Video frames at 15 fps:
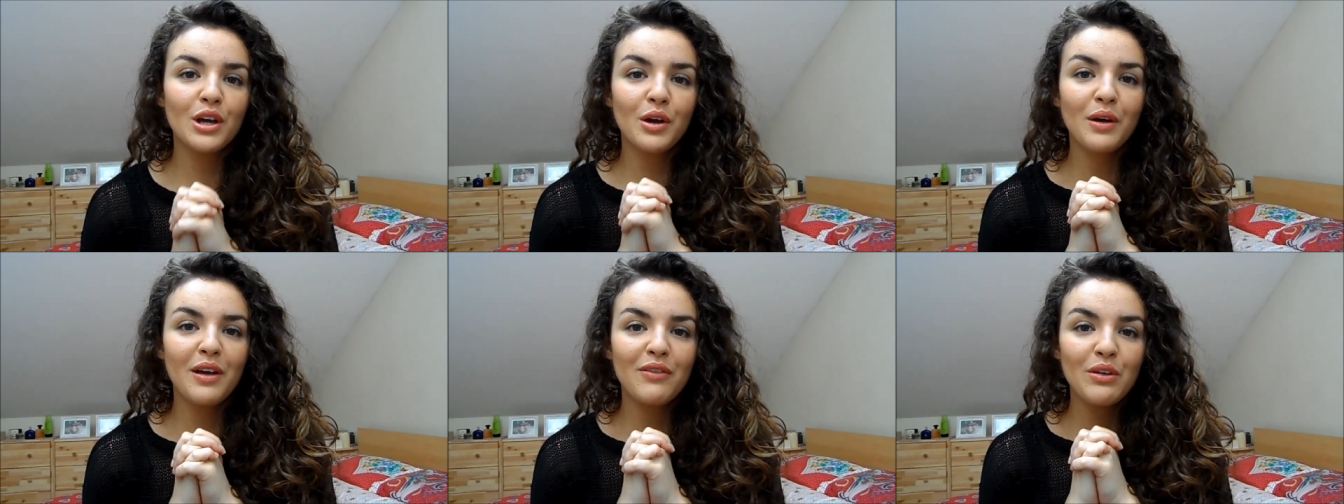
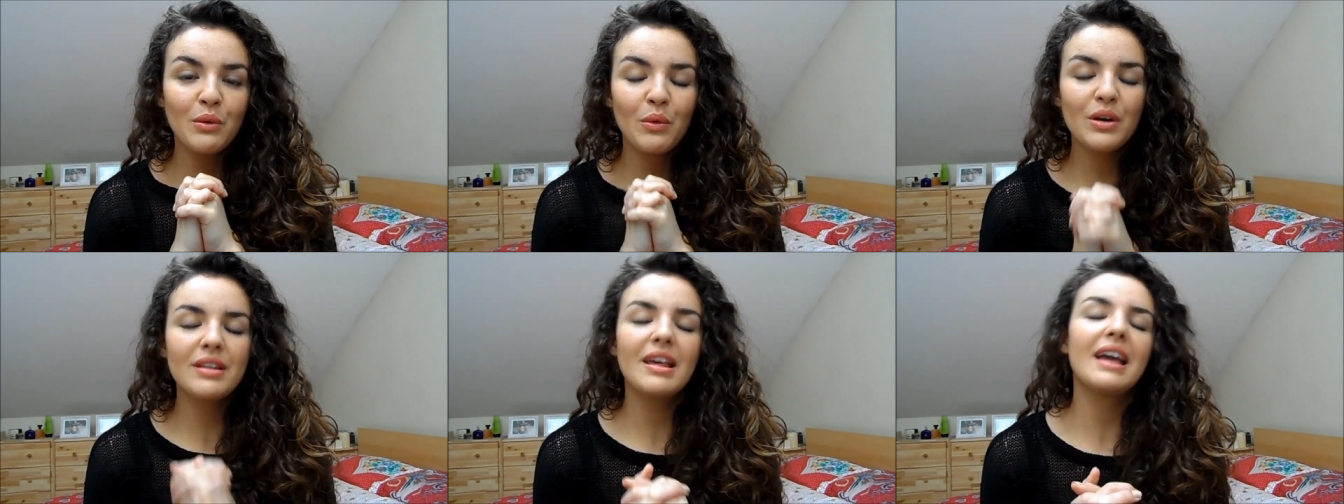So
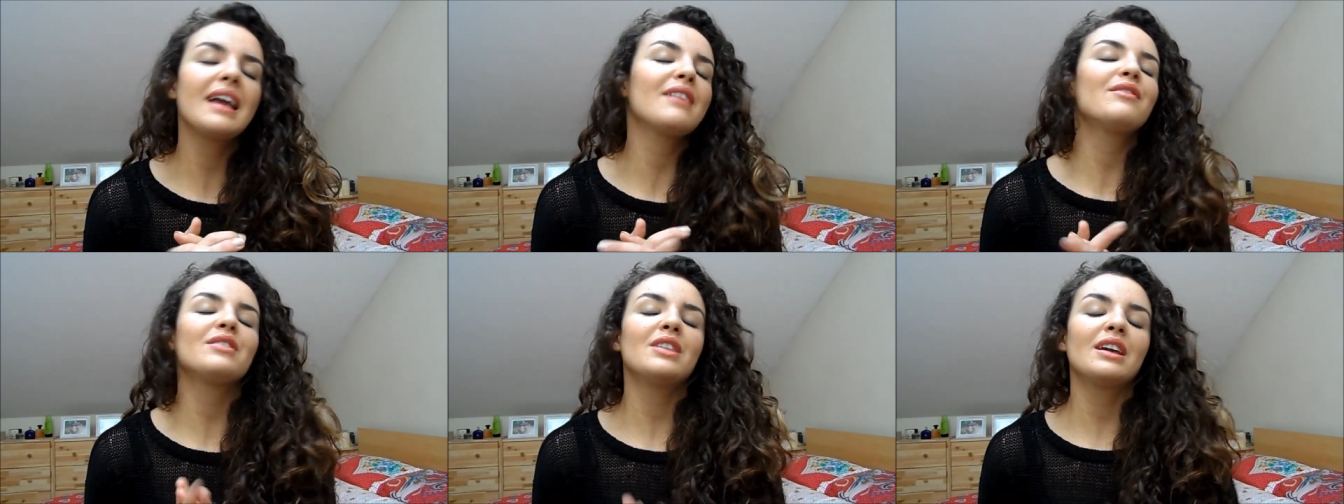if you want to
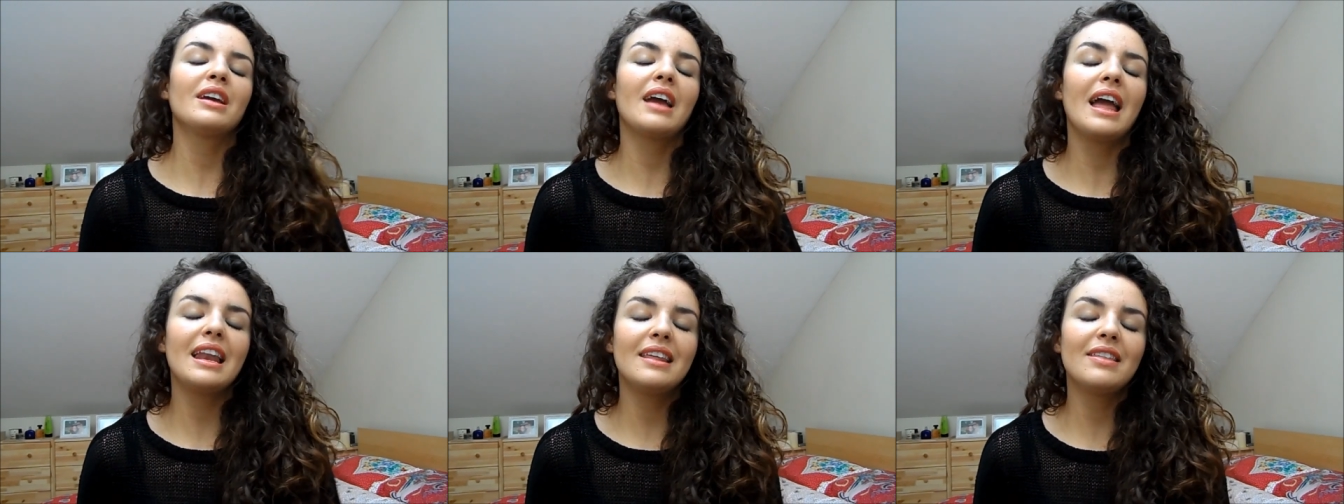take
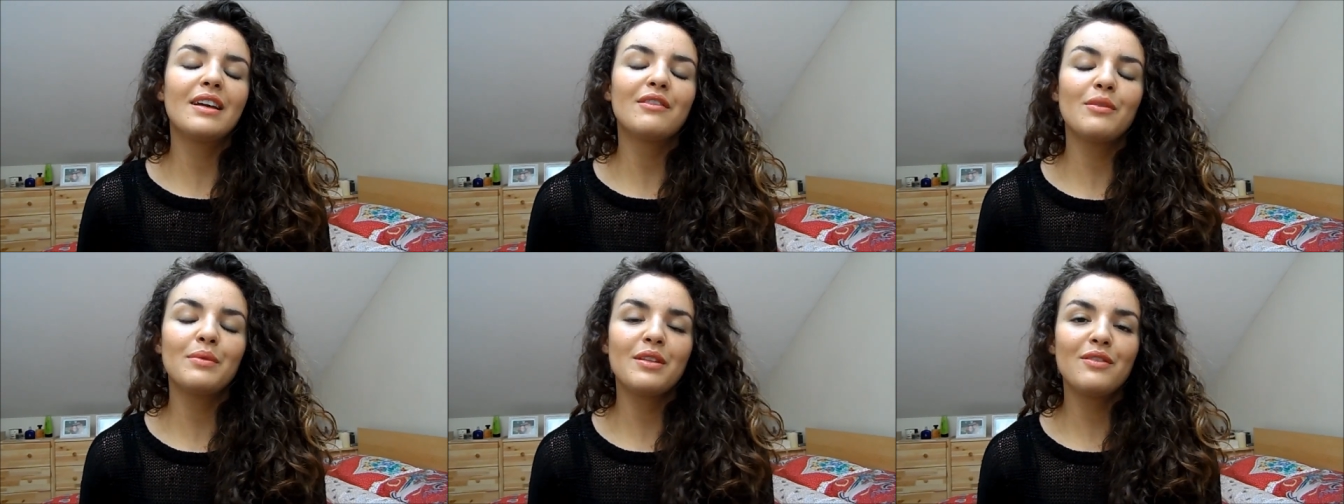
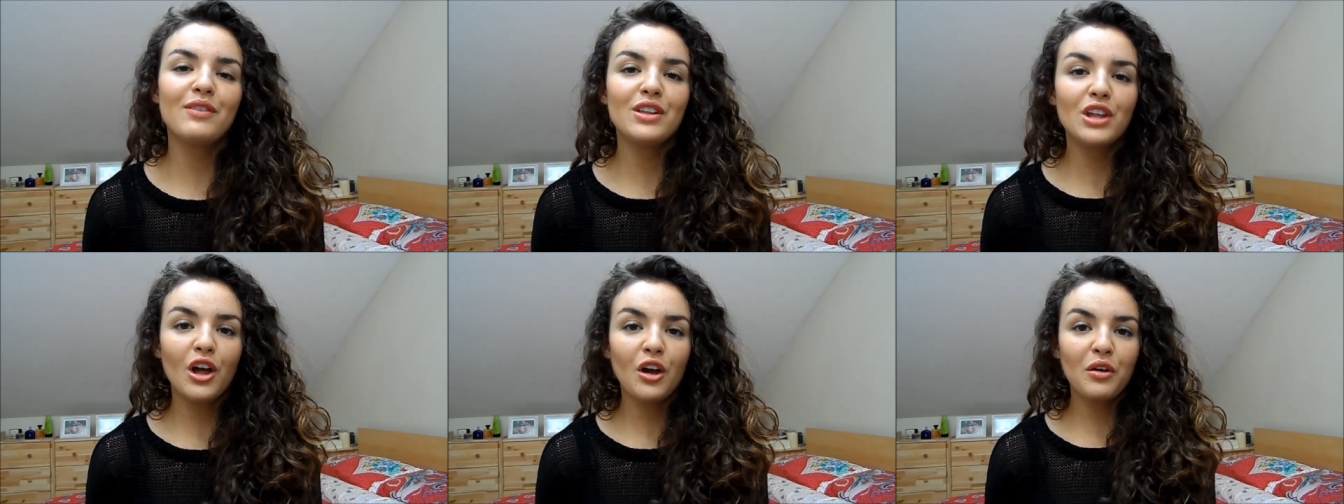anything from
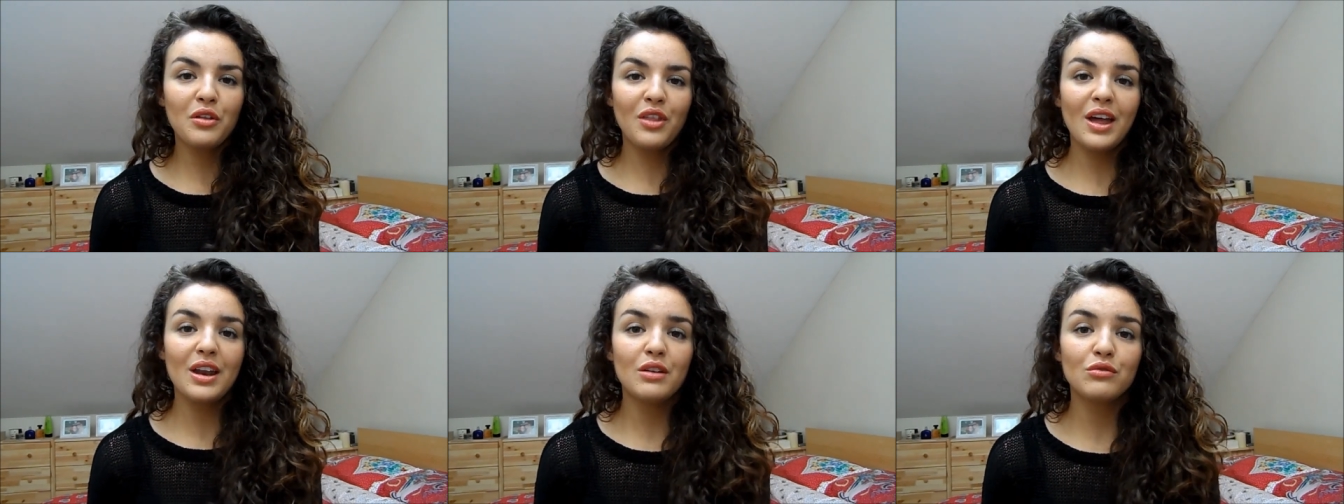this
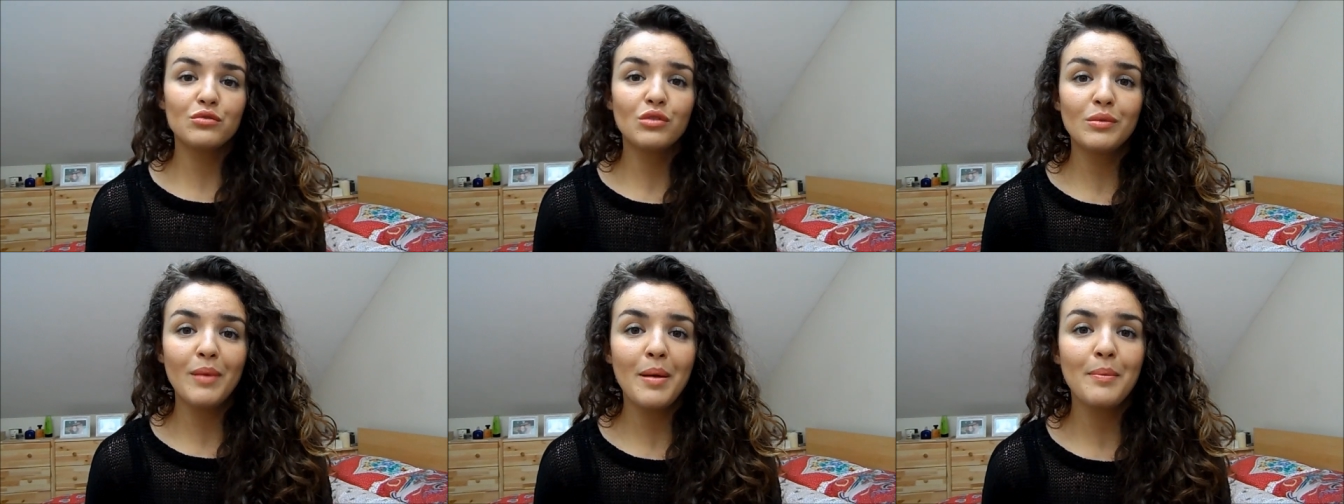video, then
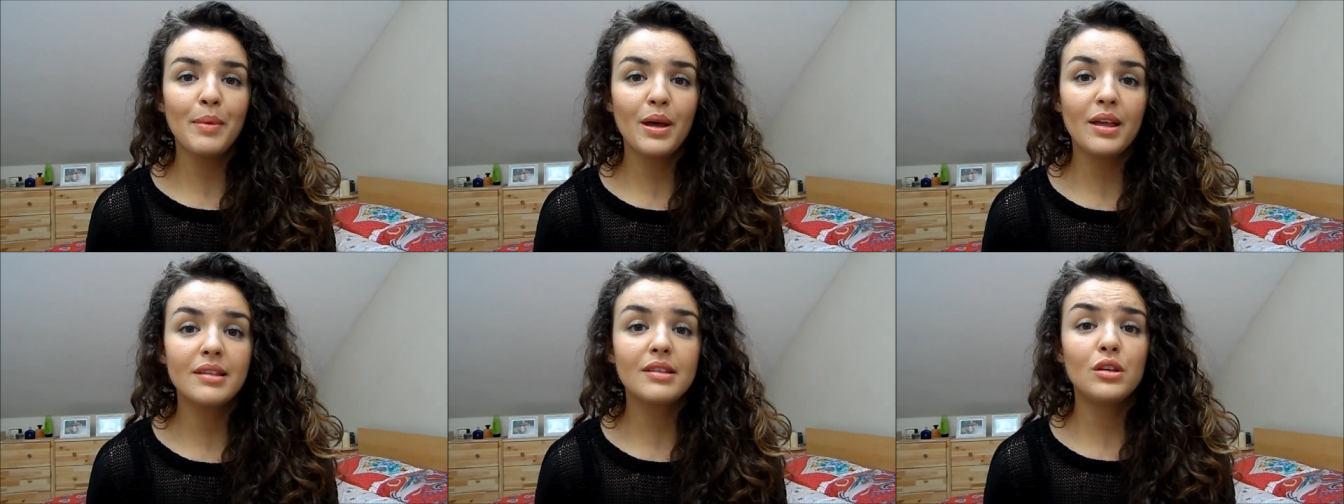
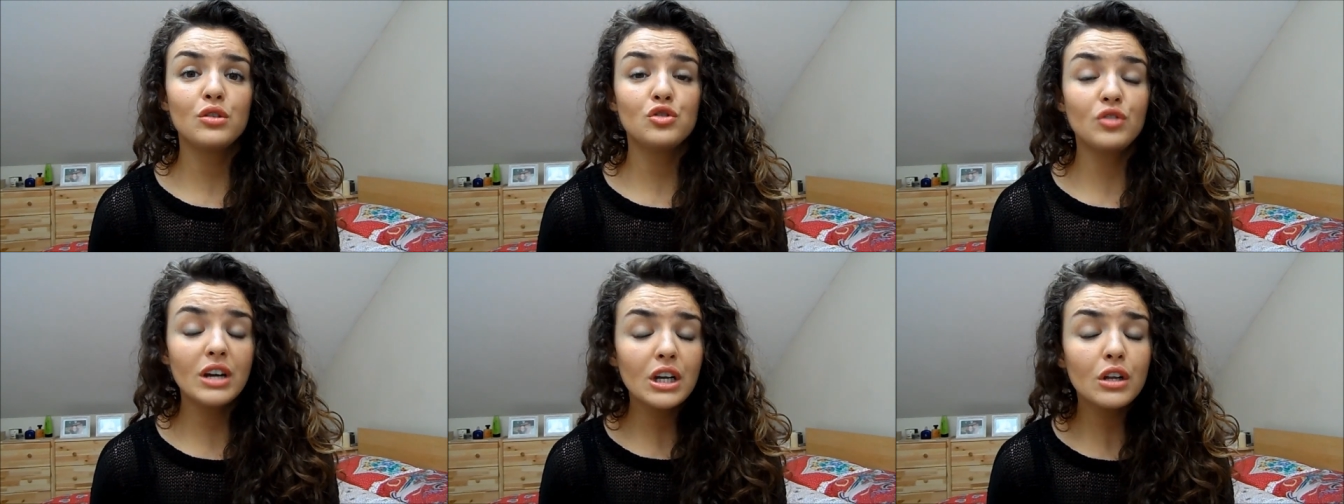remember
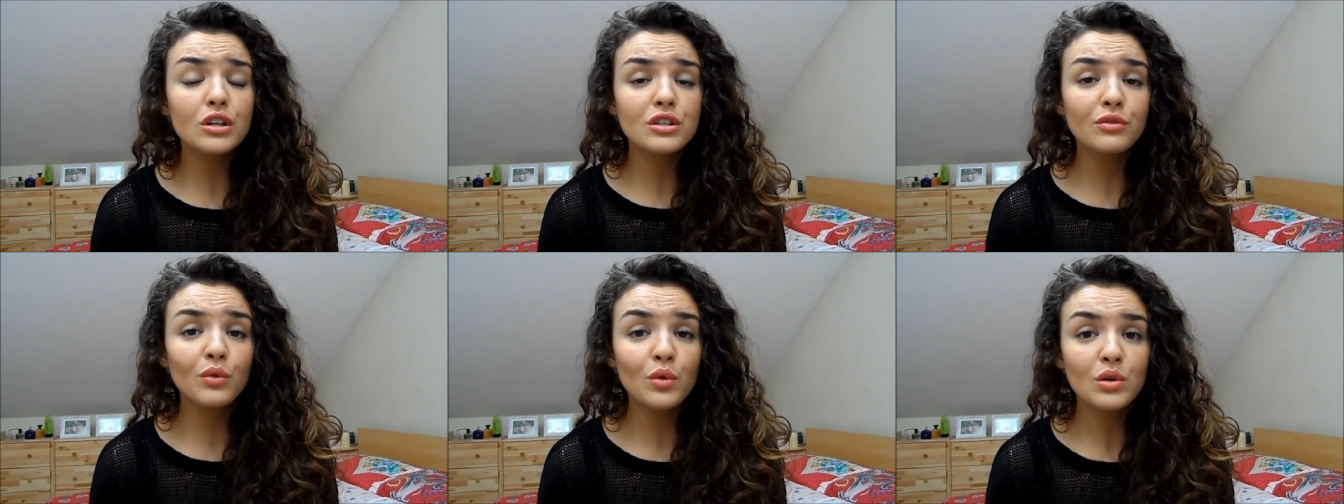to
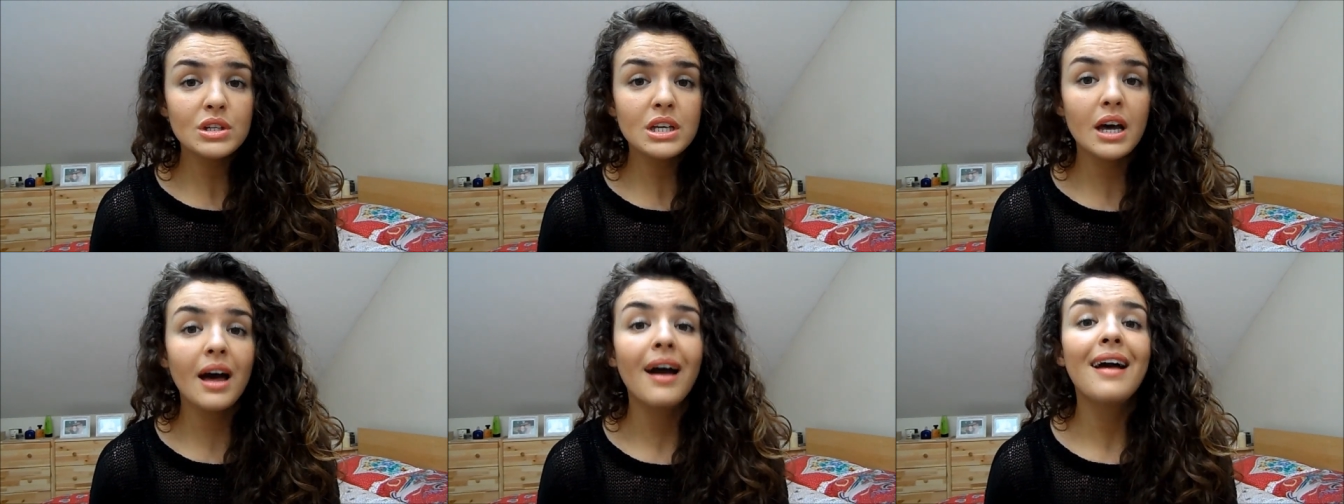drink lots of
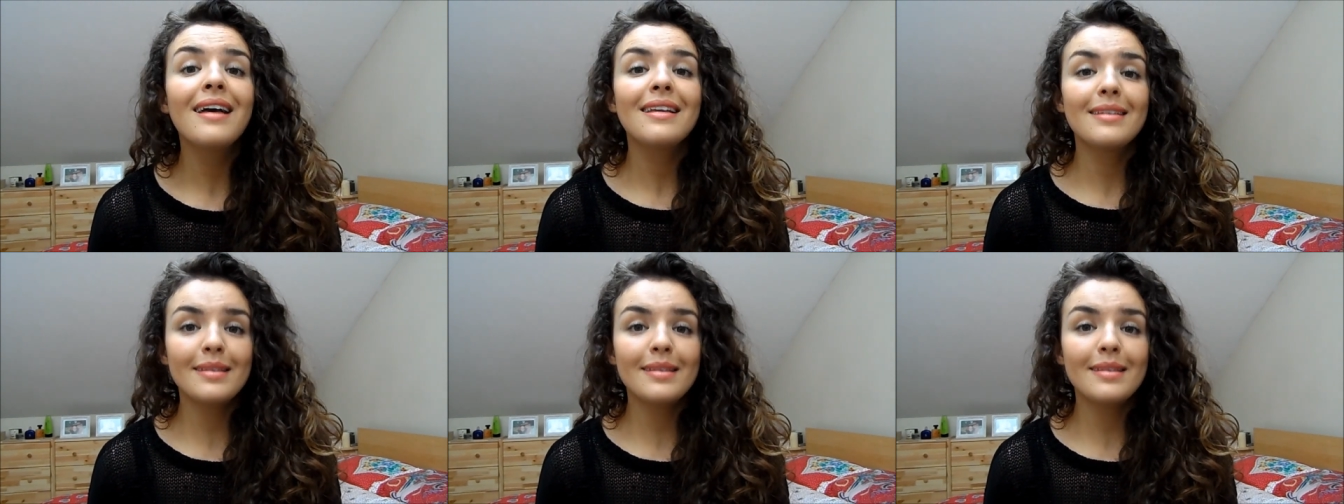water,